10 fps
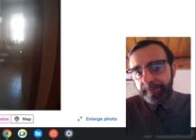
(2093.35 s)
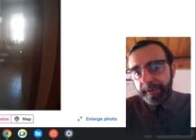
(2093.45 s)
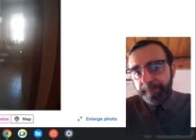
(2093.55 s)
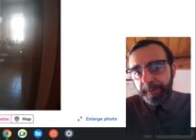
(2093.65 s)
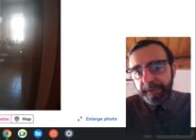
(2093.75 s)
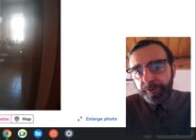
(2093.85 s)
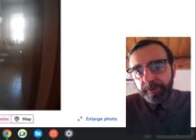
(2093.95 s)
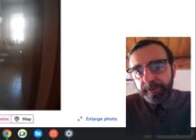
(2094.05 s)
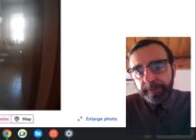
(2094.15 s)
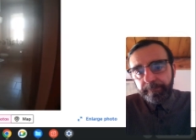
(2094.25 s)
the
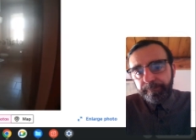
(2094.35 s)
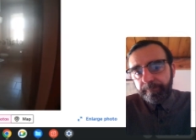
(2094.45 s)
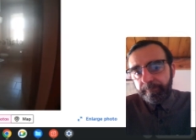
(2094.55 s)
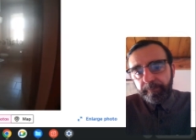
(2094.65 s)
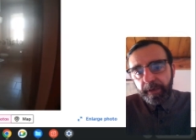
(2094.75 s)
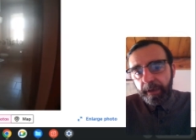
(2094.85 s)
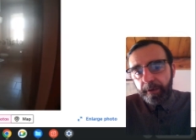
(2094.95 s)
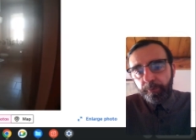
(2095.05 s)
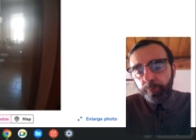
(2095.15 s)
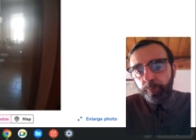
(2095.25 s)
pictures
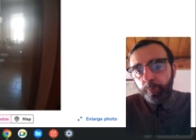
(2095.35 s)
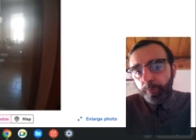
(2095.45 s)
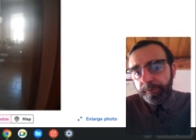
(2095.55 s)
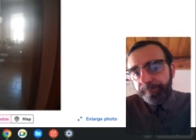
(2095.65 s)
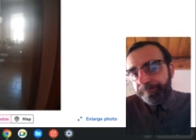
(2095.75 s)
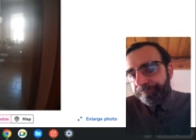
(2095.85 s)
are not good.